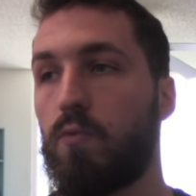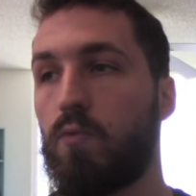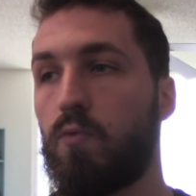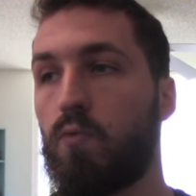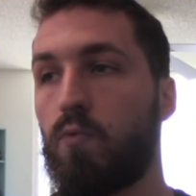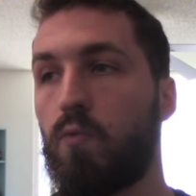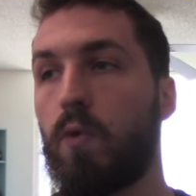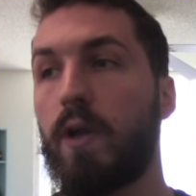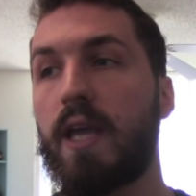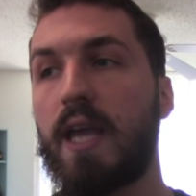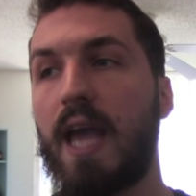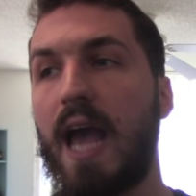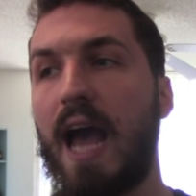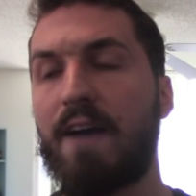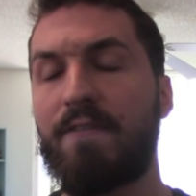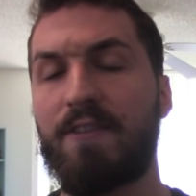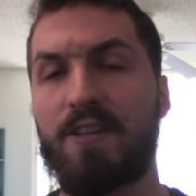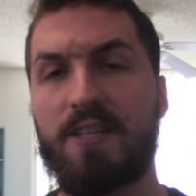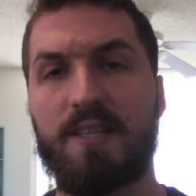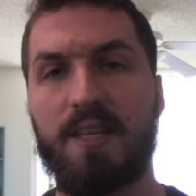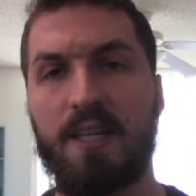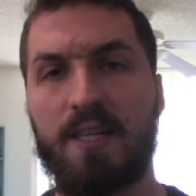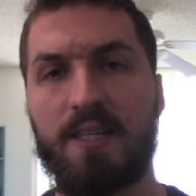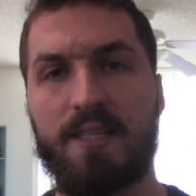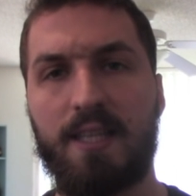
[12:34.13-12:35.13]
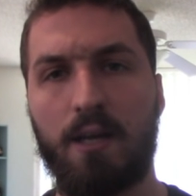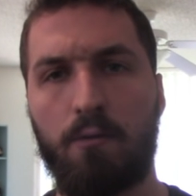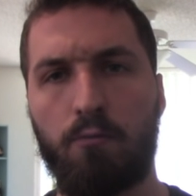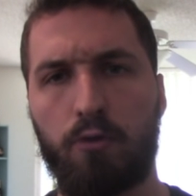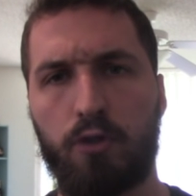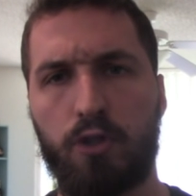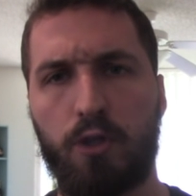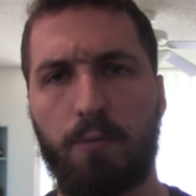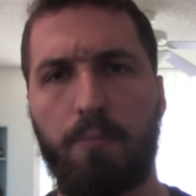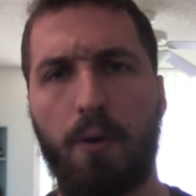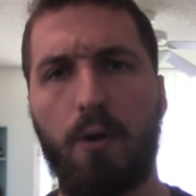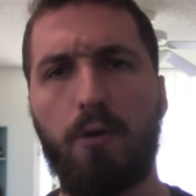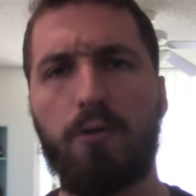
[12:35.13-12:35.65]
we have a sense that we're
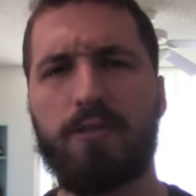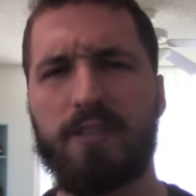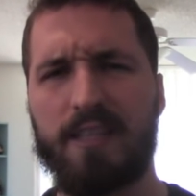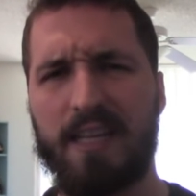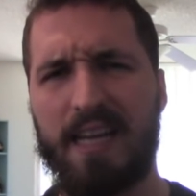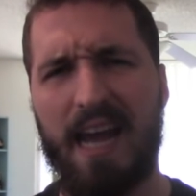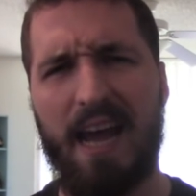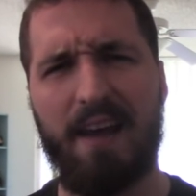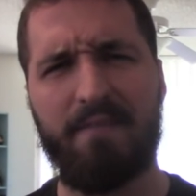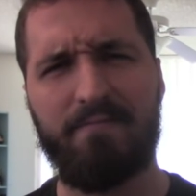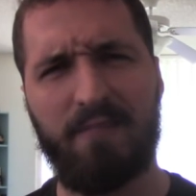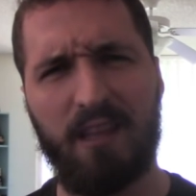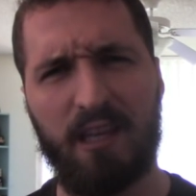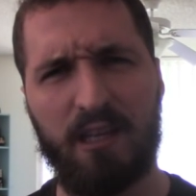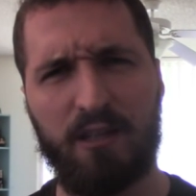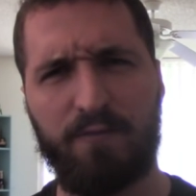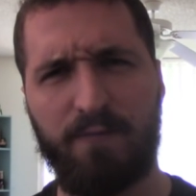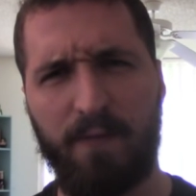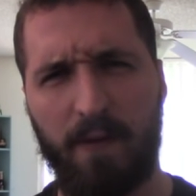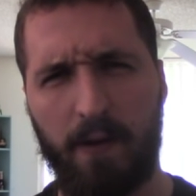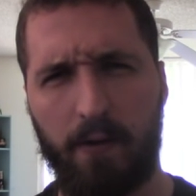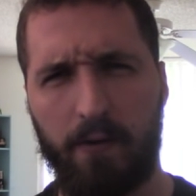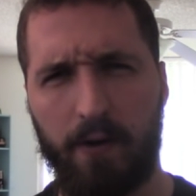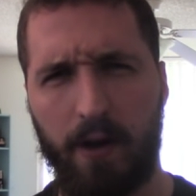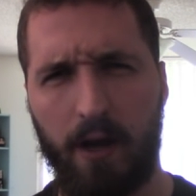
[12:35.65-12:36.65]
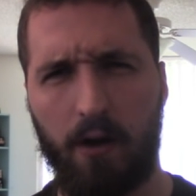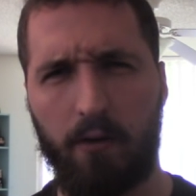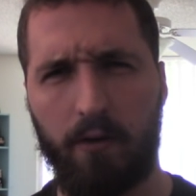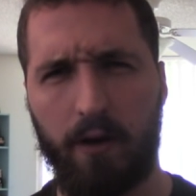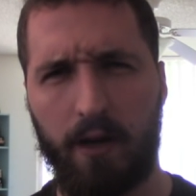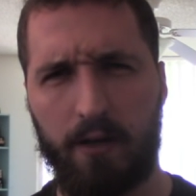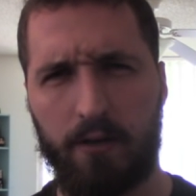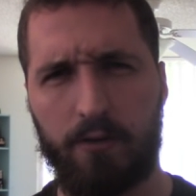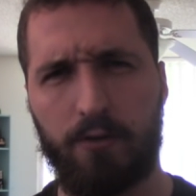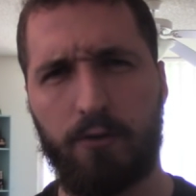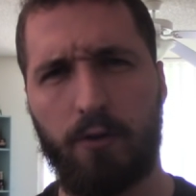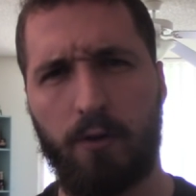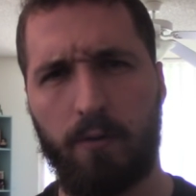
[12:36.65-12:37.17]
supposed to have things figured out
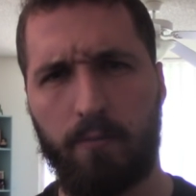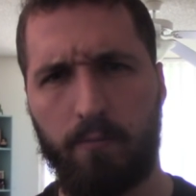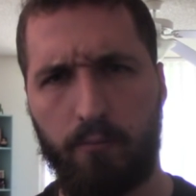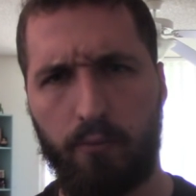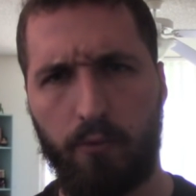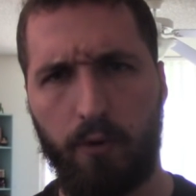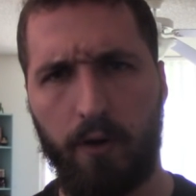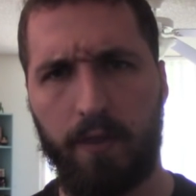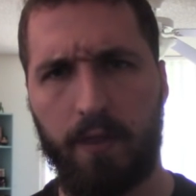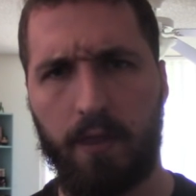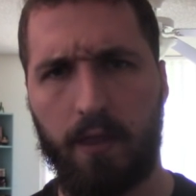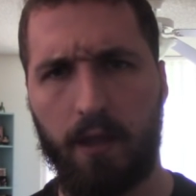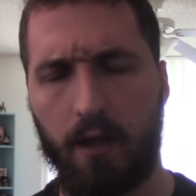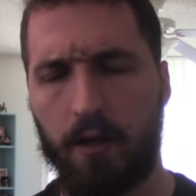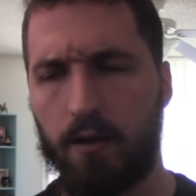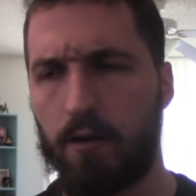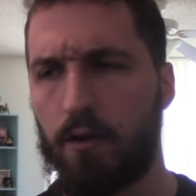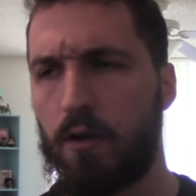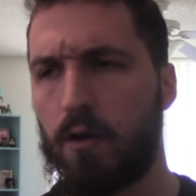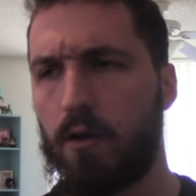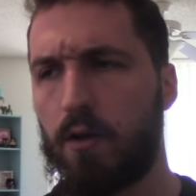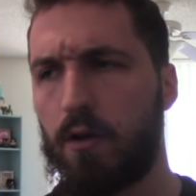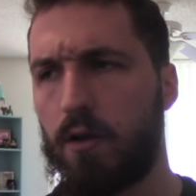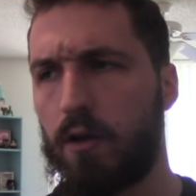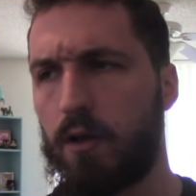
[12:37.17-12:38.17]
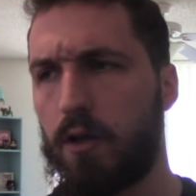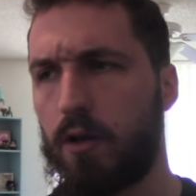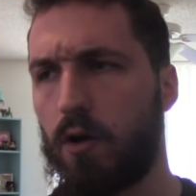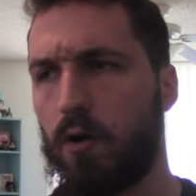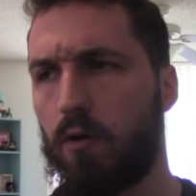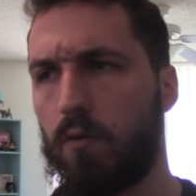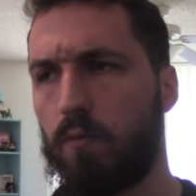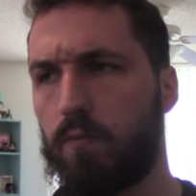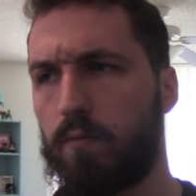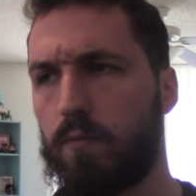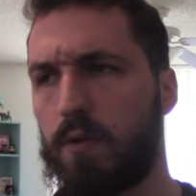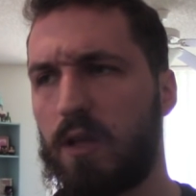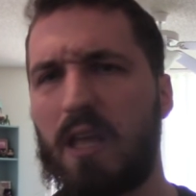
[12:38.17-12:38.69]
at a certain point. That, you
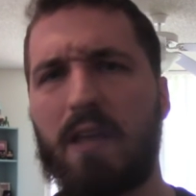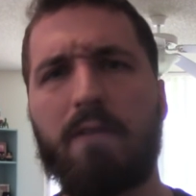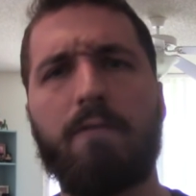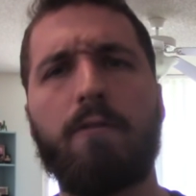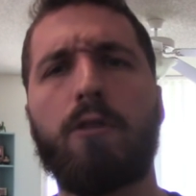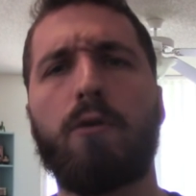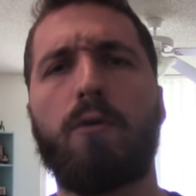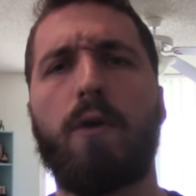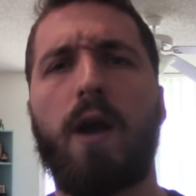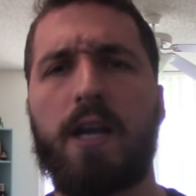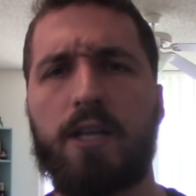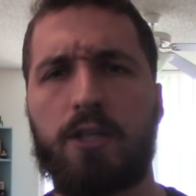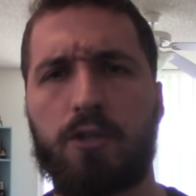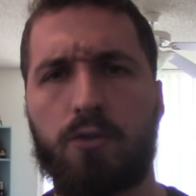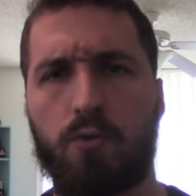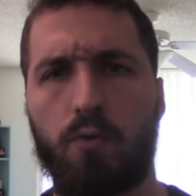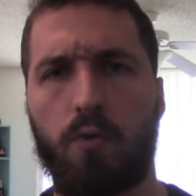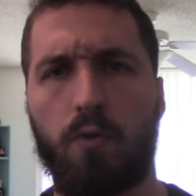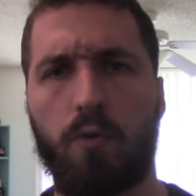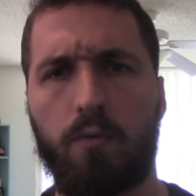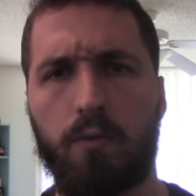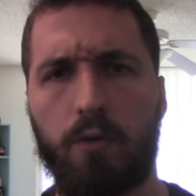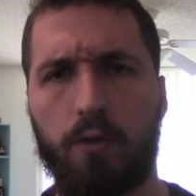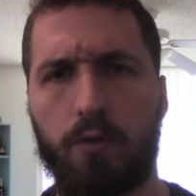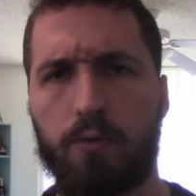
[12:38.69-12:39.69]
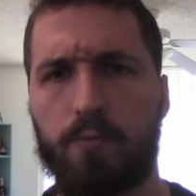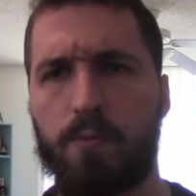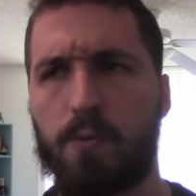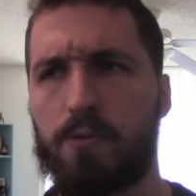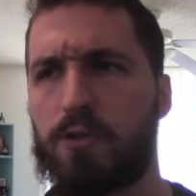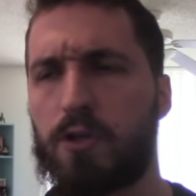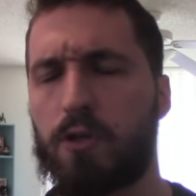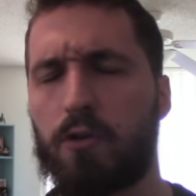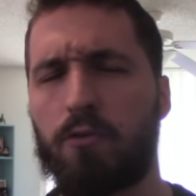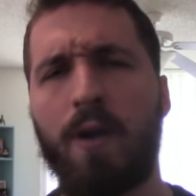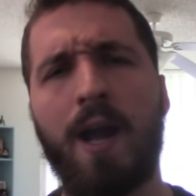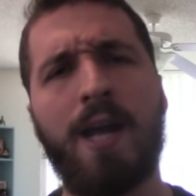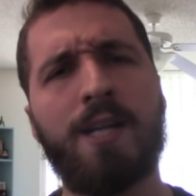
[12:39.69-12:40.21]
know, even through high school, you're supposed
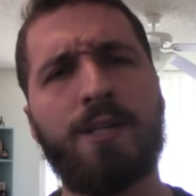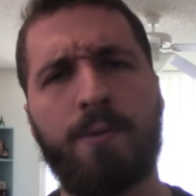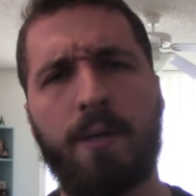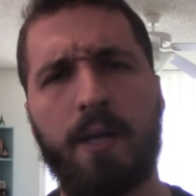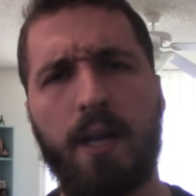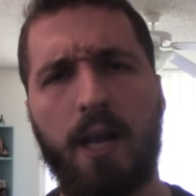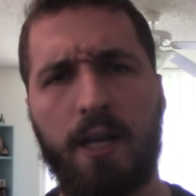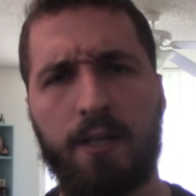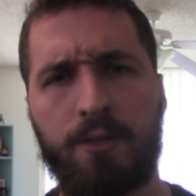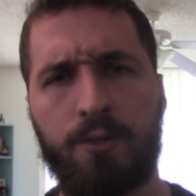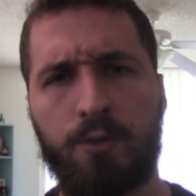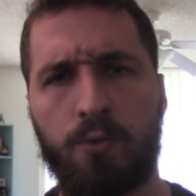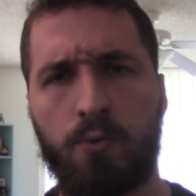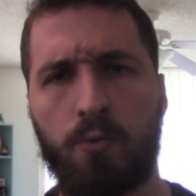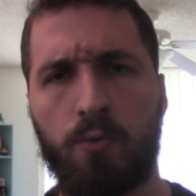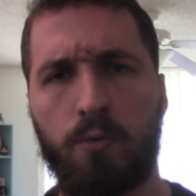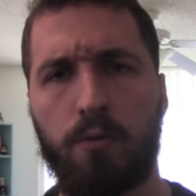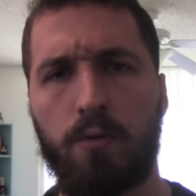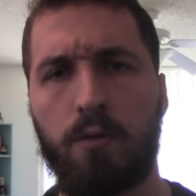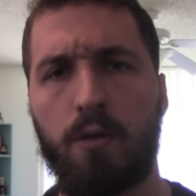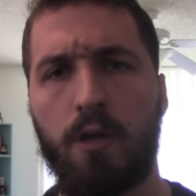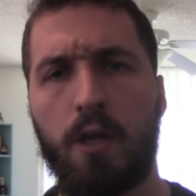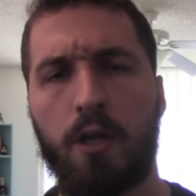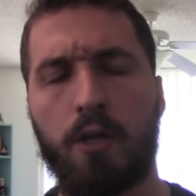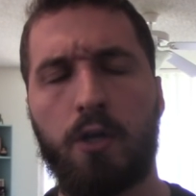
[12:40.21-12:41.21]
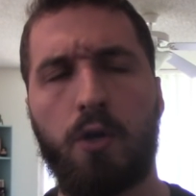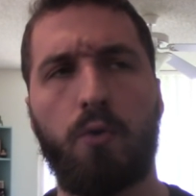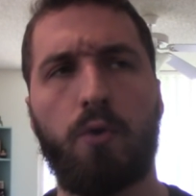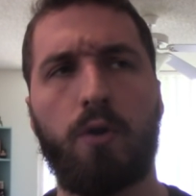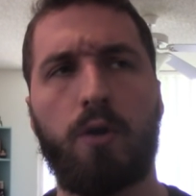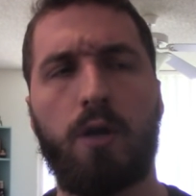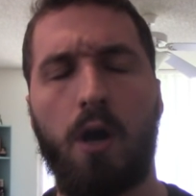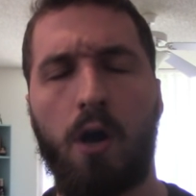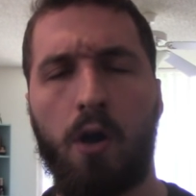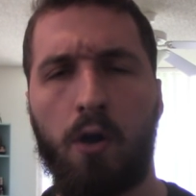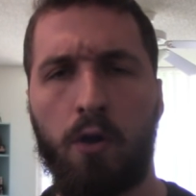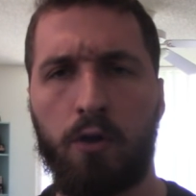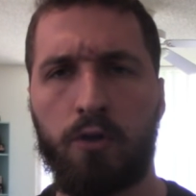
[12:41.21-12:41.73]
to graduate high school, go to
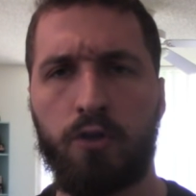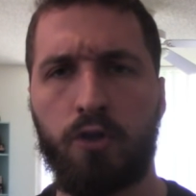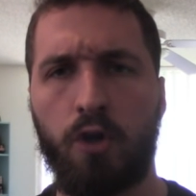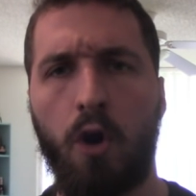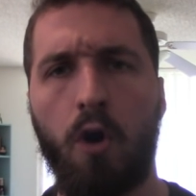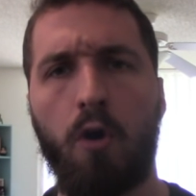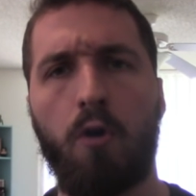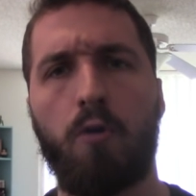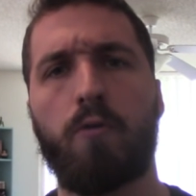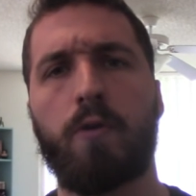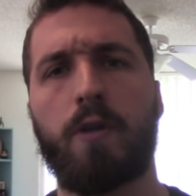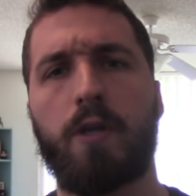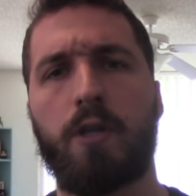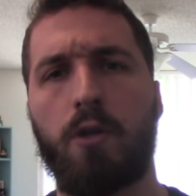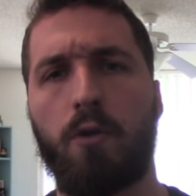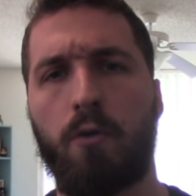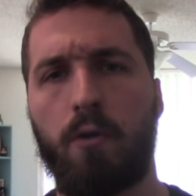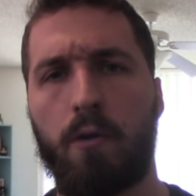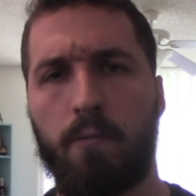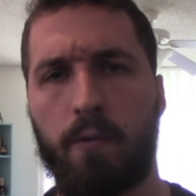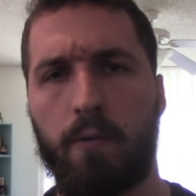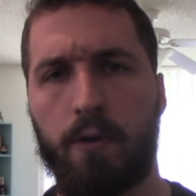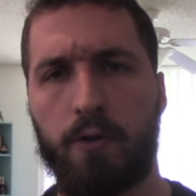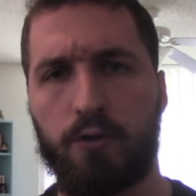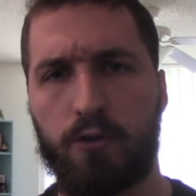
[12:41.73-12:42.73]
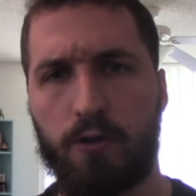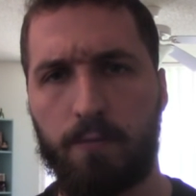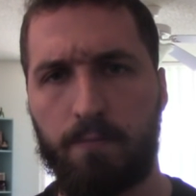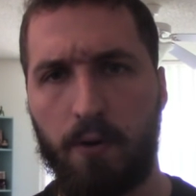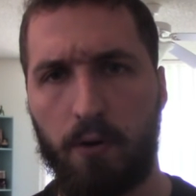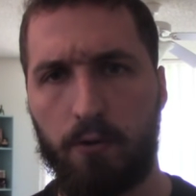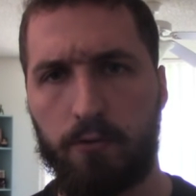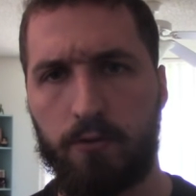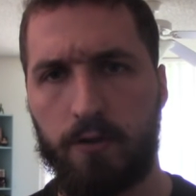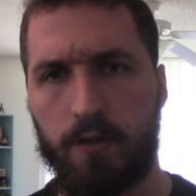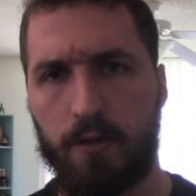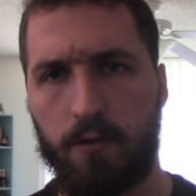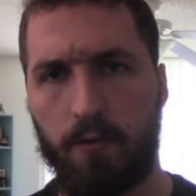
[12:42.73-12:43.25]
college, already knowing what you're
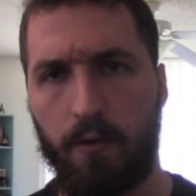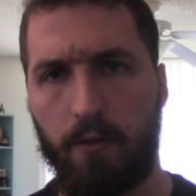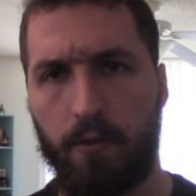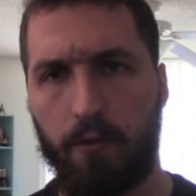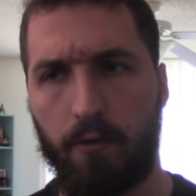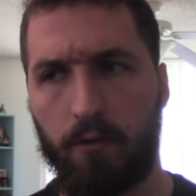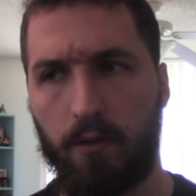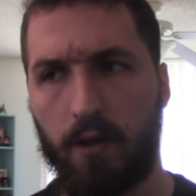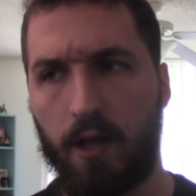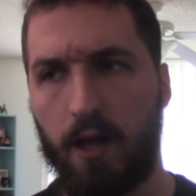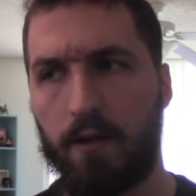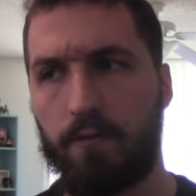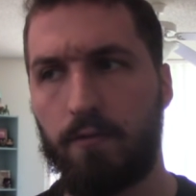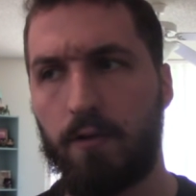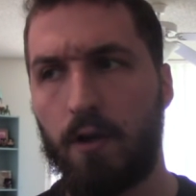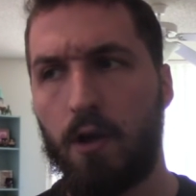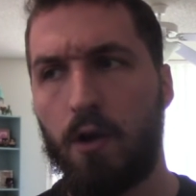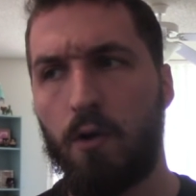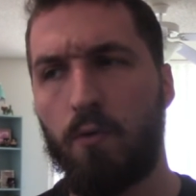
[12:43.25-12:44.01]
supposed to do with your life.